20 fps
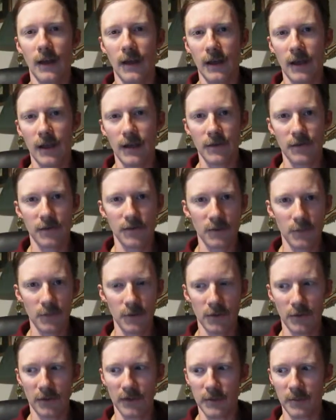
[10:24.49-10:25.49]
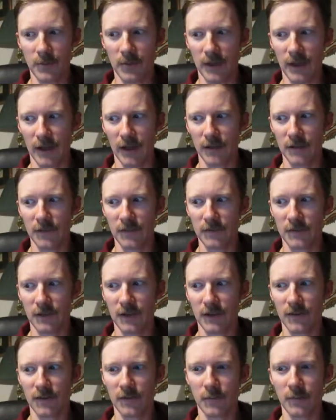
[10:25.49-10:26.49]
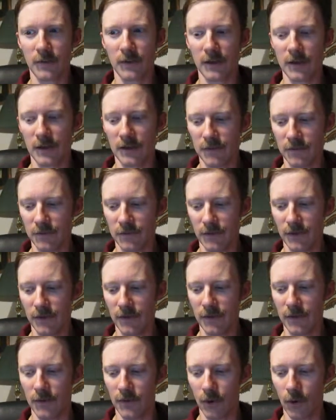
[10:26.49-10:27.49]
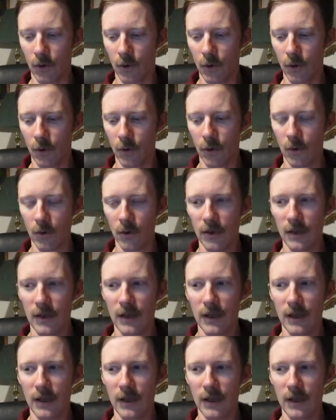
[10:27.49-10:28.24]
A similar impasse takes place in the whole